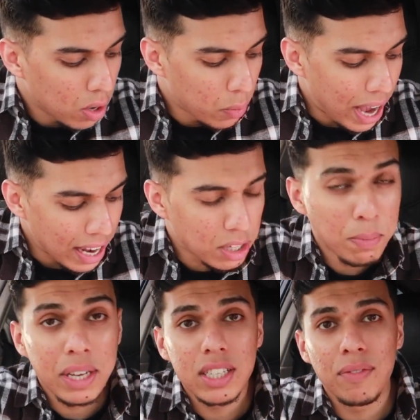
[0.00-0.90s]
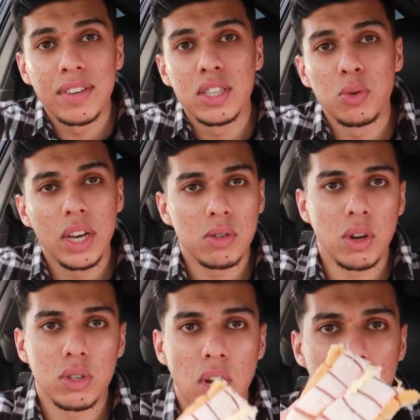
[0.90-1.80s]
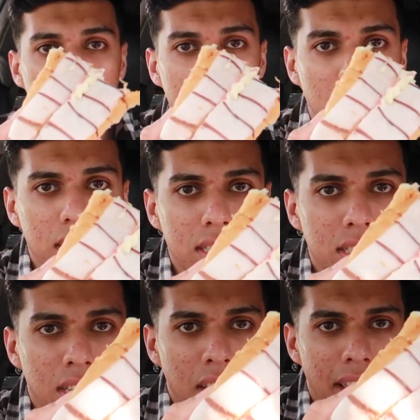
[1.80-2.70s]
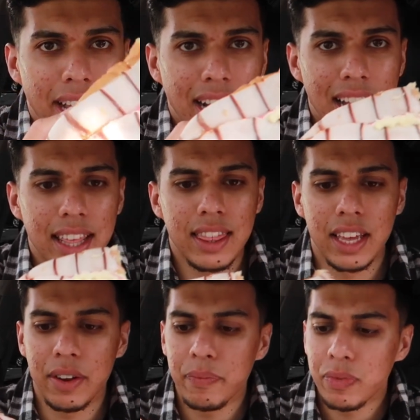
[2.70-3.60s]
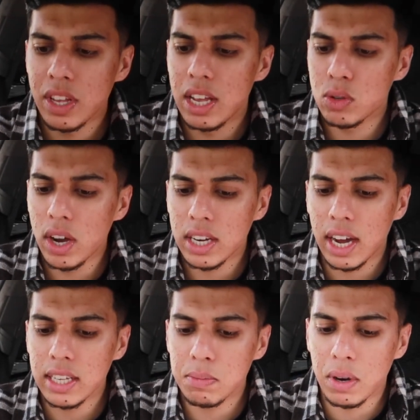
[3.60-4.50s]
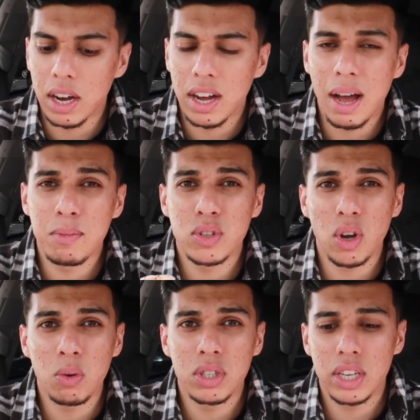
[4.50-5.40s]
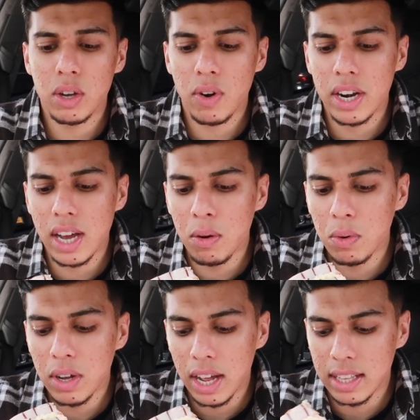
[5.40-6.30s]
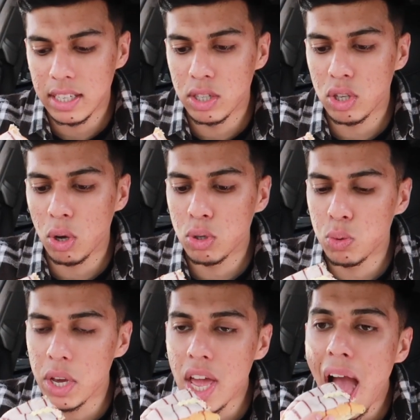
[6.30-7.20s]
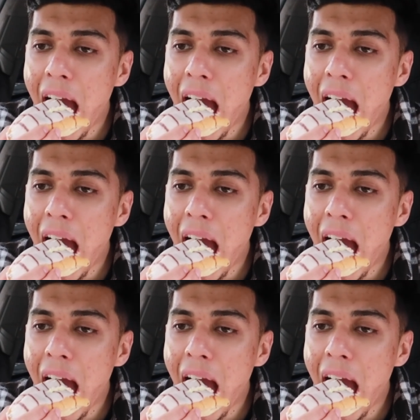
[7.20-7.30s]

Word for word: we had to pick something sweet as well. So I went for this a clear thing. It's quite nice, but I'm so sick right now, and this is so sweet.